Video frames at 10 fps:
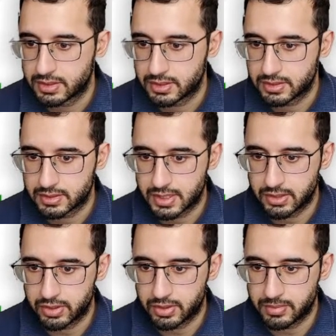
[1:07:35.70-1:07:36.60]

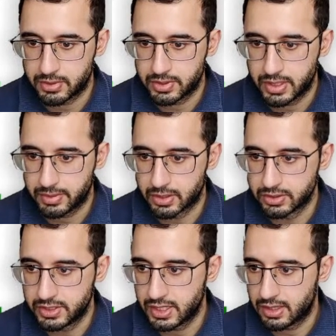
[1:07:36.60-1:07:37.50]
Scale down mode. Here we go.
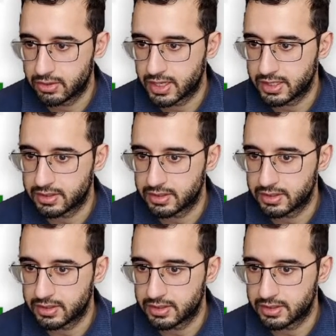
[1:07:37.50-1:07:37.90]
Deallocate.